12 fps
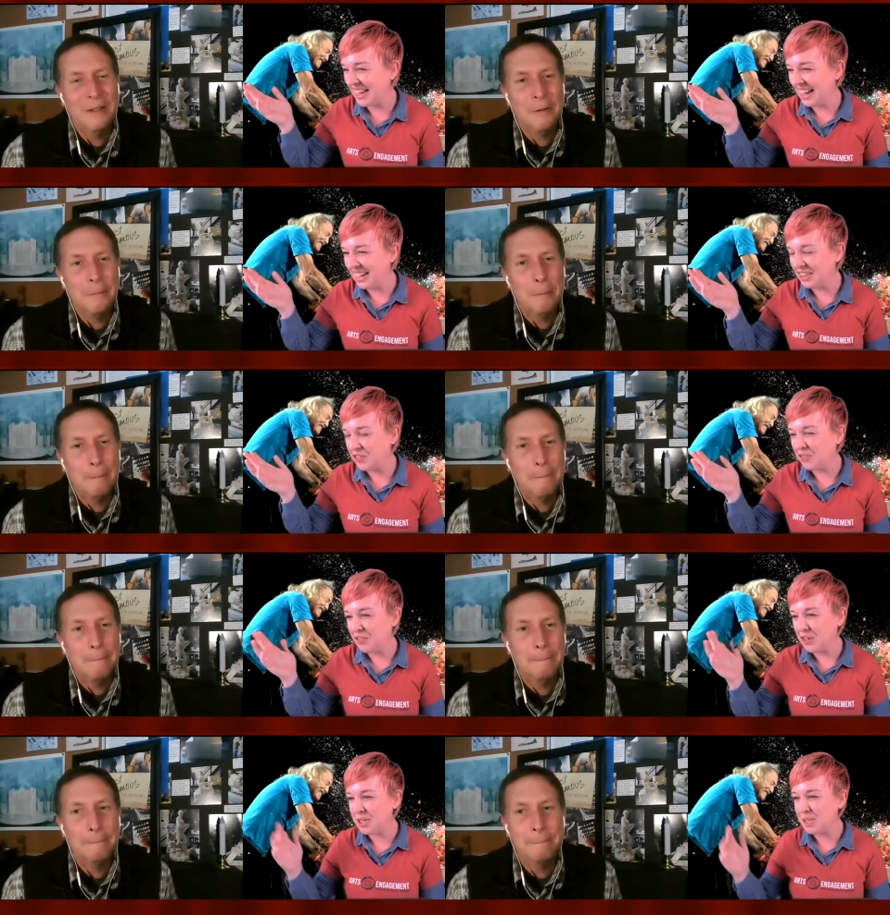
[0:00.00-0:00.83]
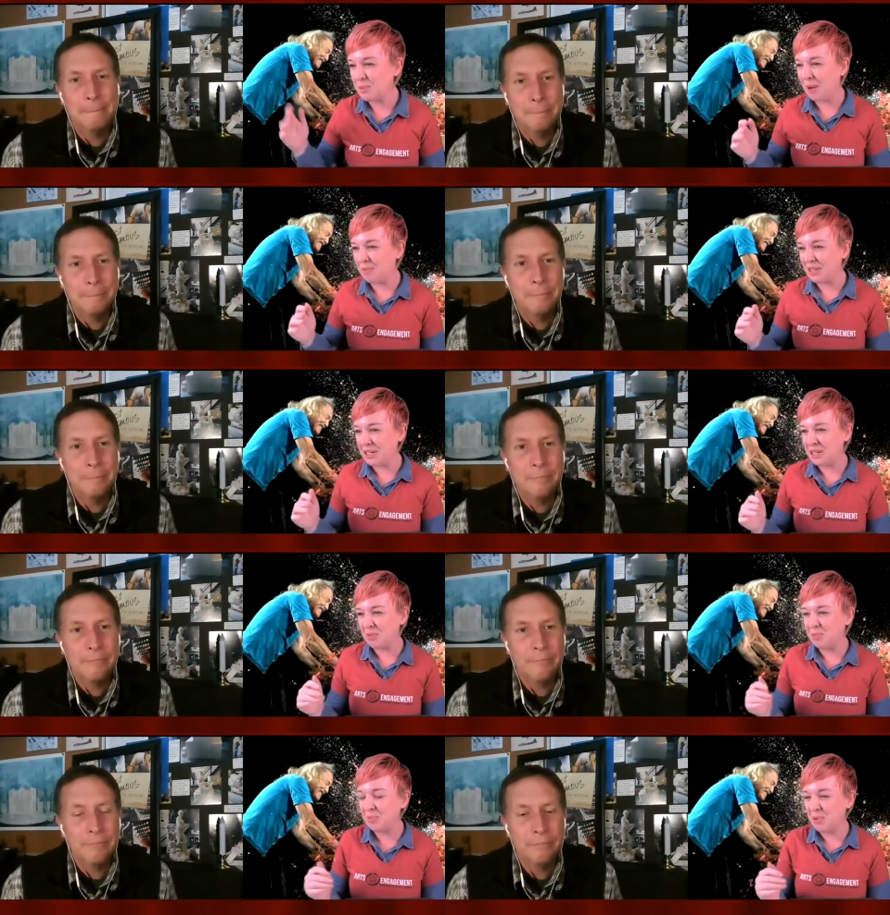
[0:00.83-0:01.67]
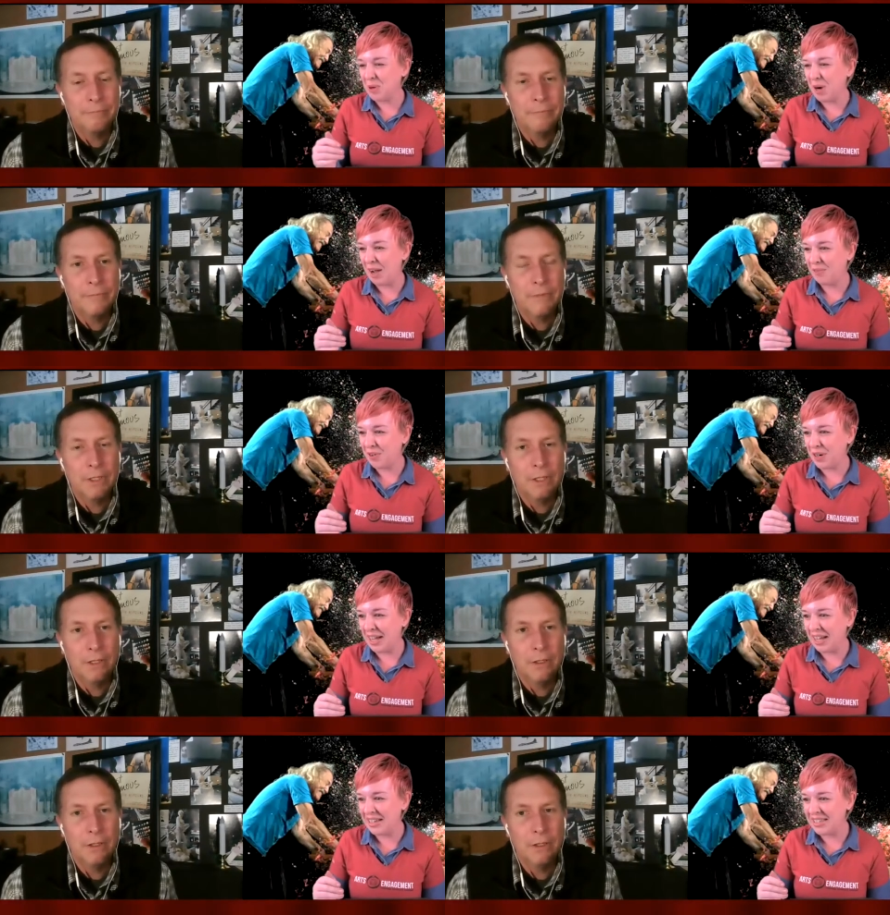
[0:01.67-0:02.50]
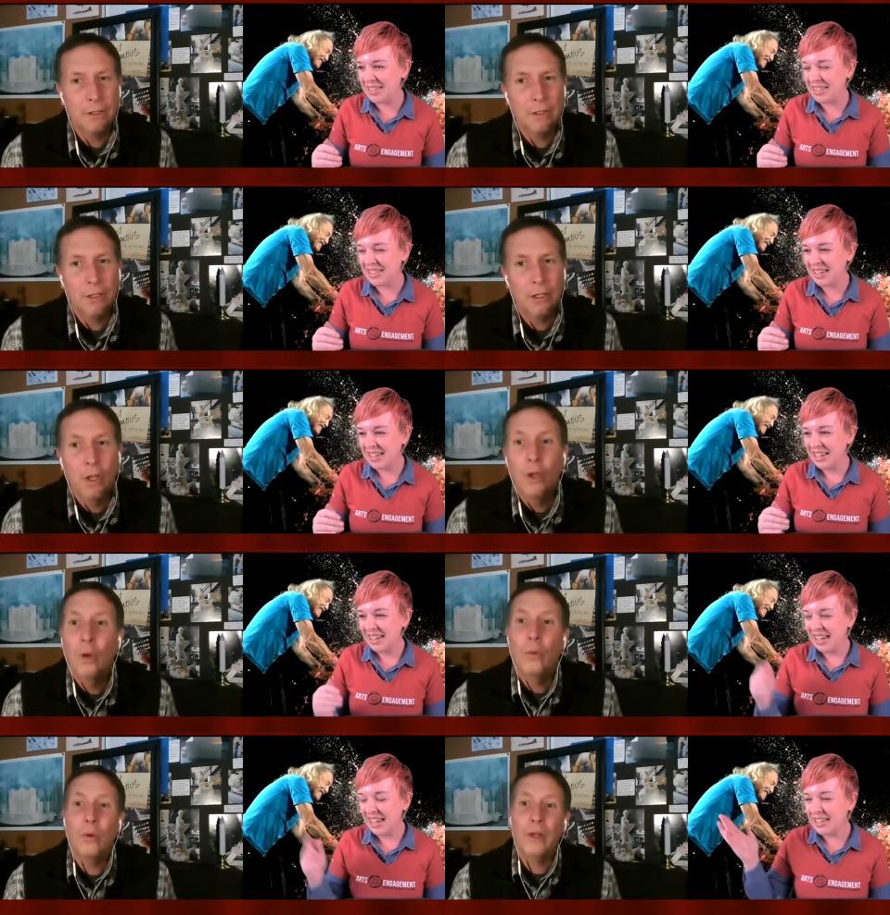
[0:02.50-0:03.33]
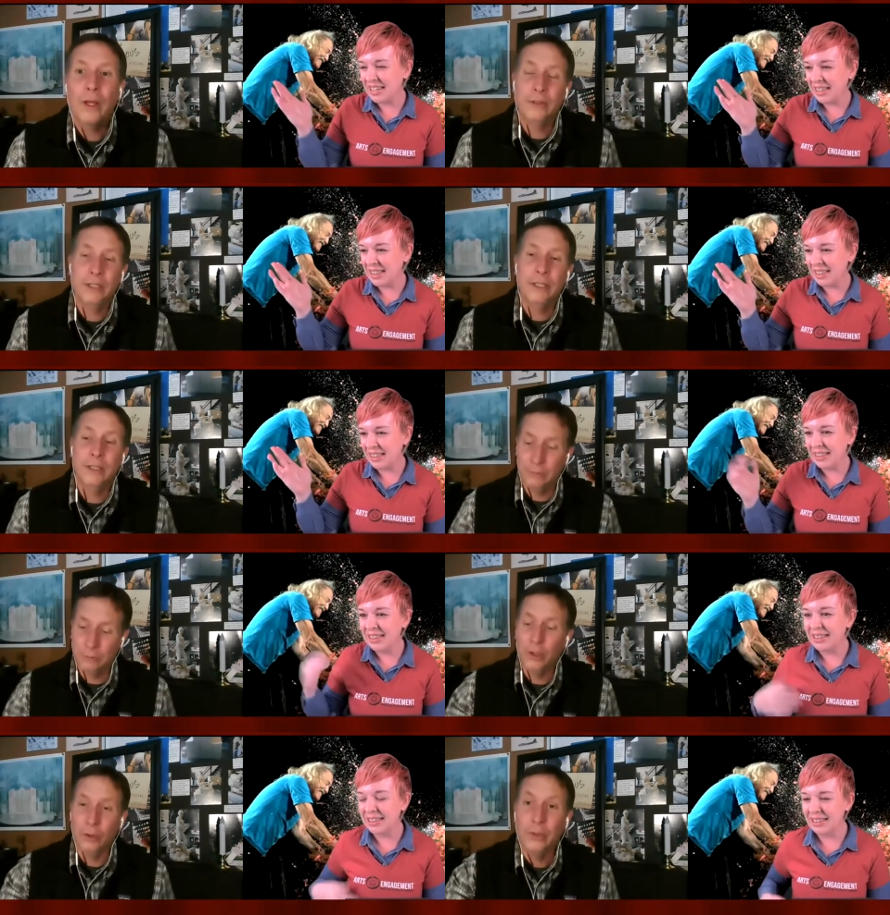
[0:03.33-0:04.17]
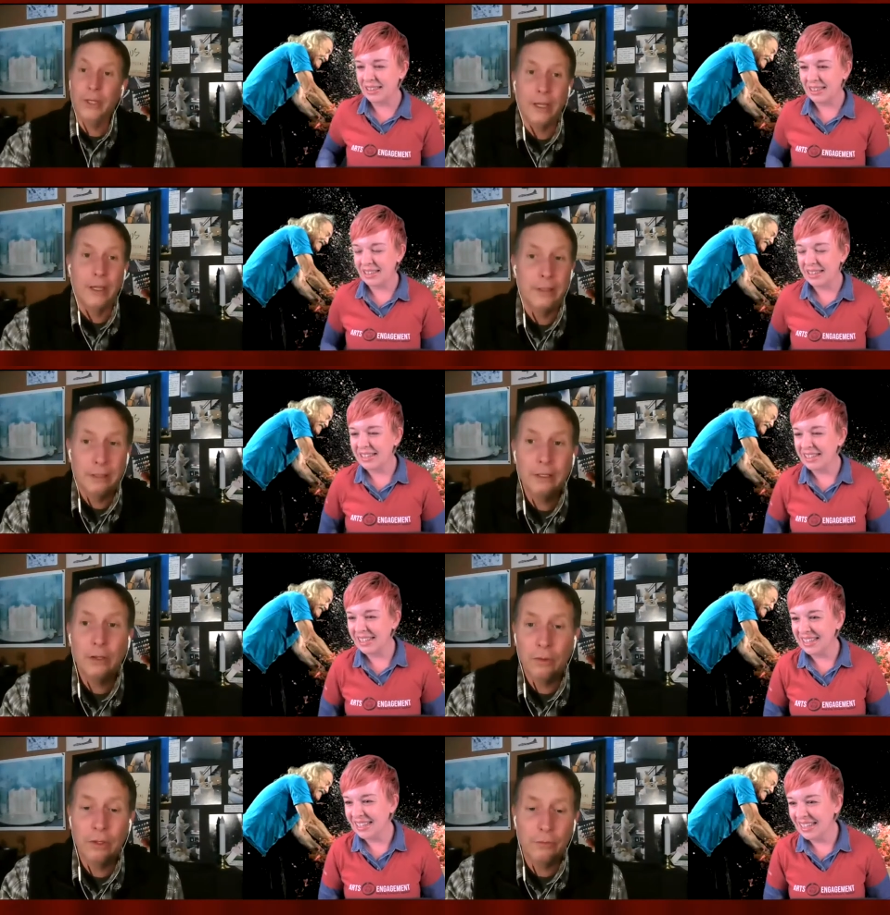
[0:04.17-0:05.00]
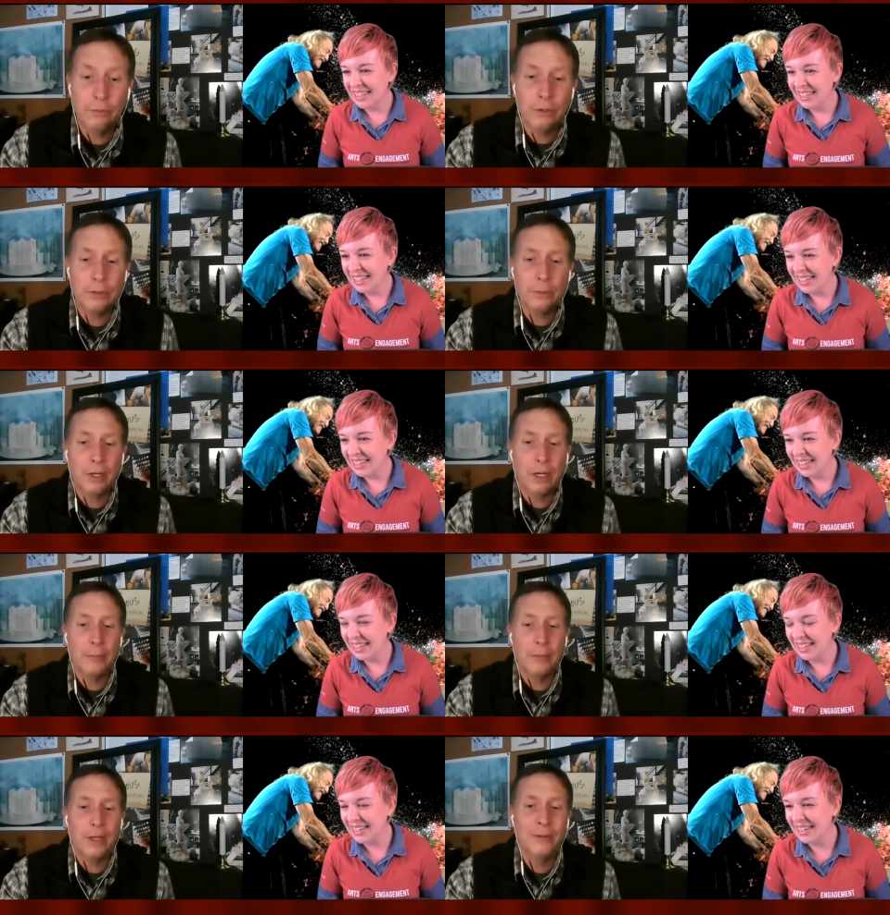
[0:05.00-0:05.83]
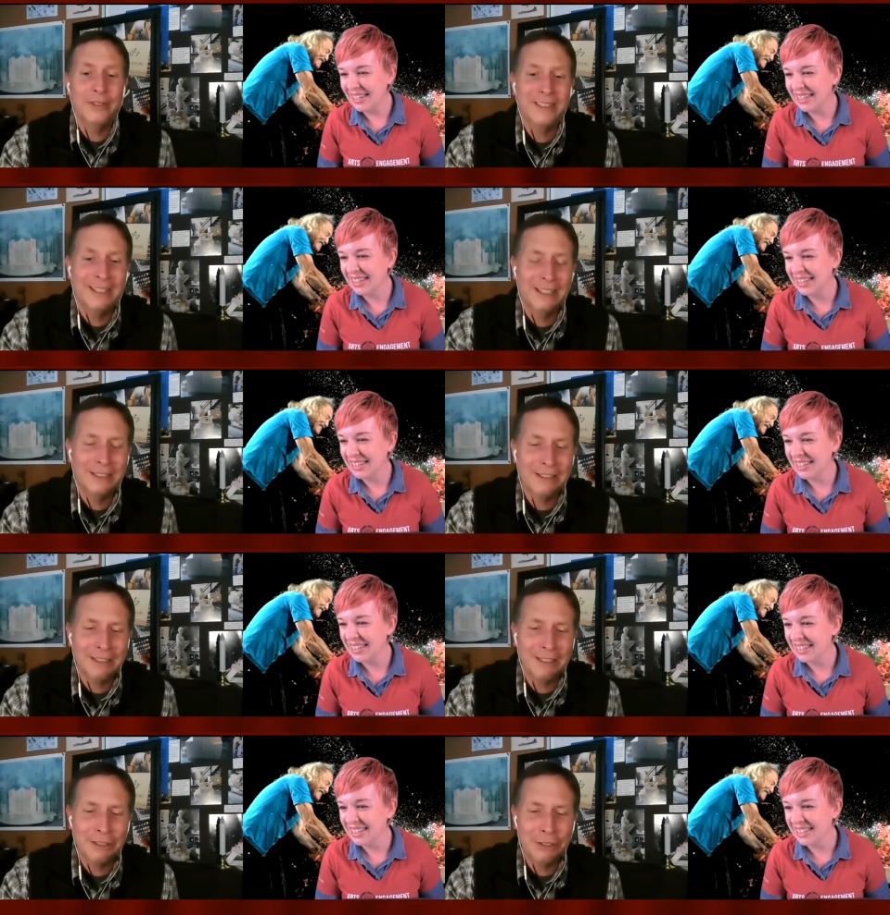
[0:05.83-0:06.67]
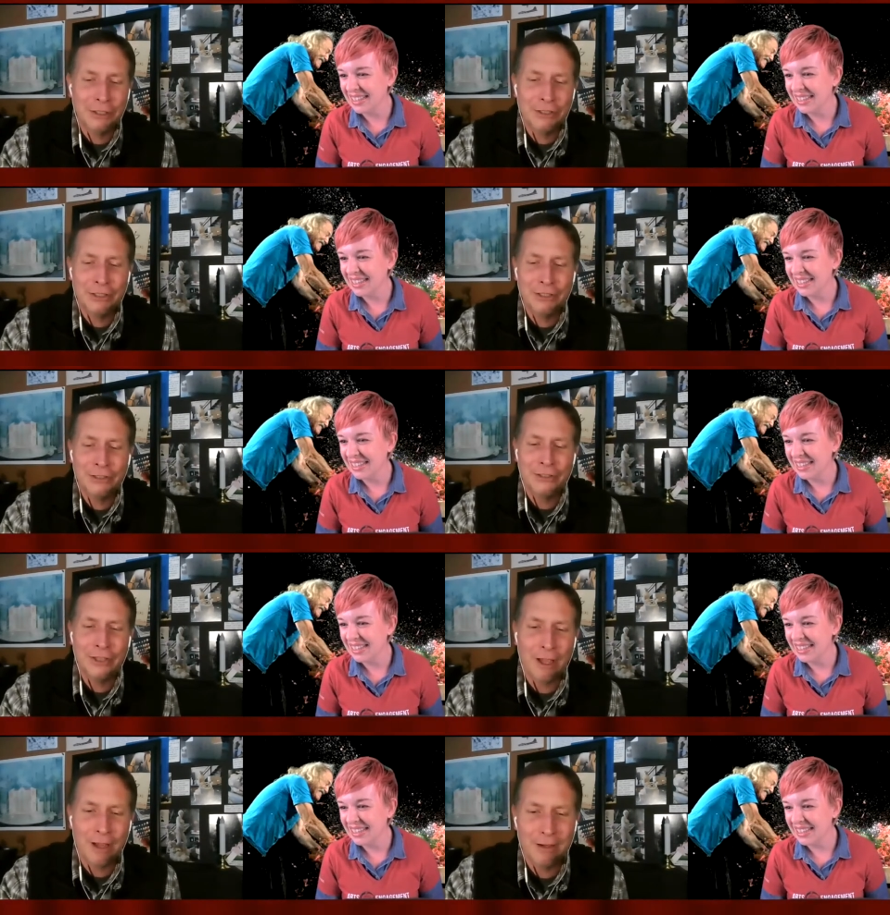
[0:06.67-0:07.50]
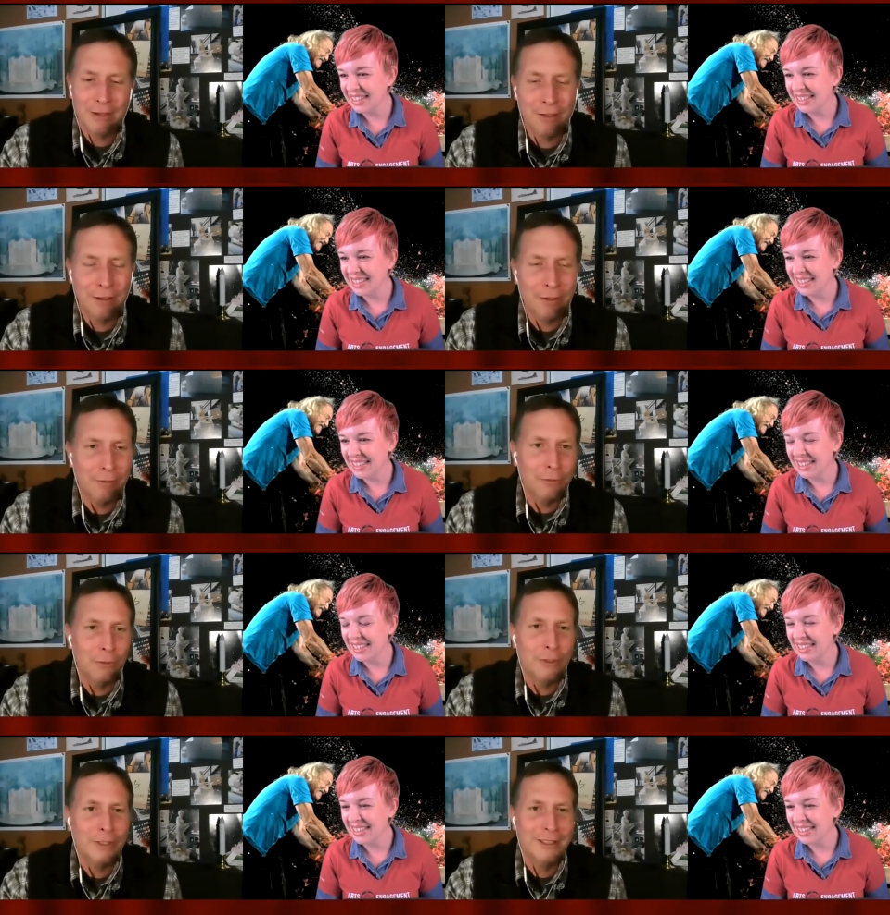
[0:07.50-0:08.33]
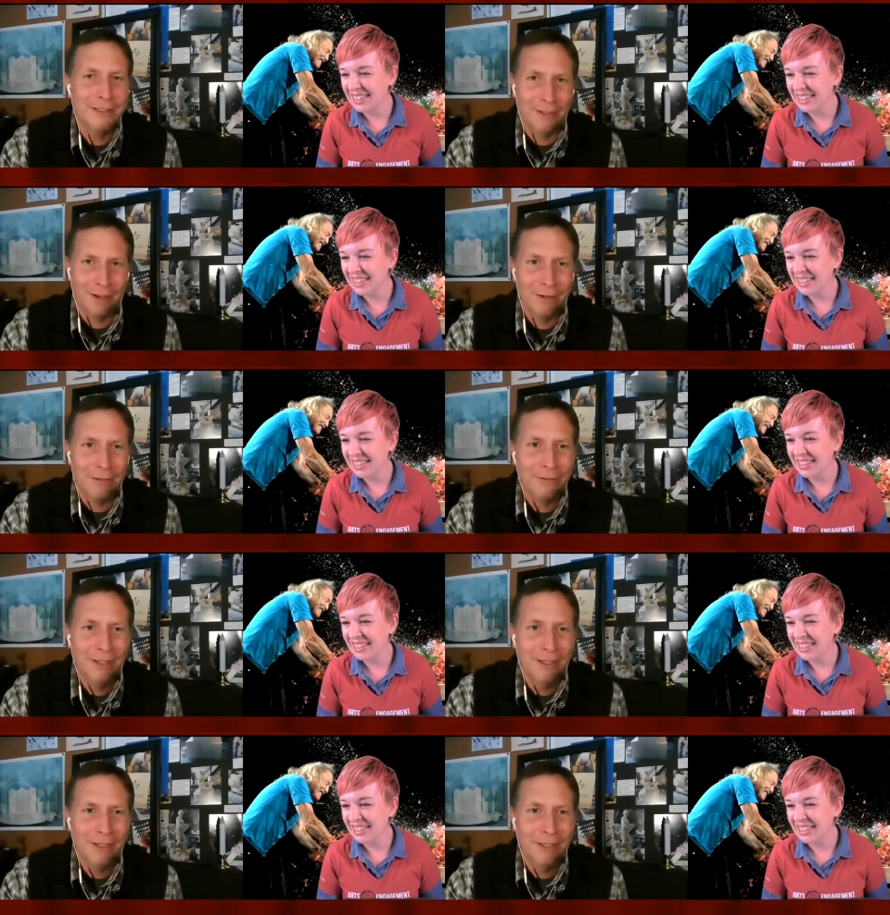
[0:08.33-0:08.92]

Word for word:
Speaker 1: at the first prop that you brought for us well, I
Speaker 2: was gonna. Oh yeah, no, the first prop I was. It's it's just a shot of noises off.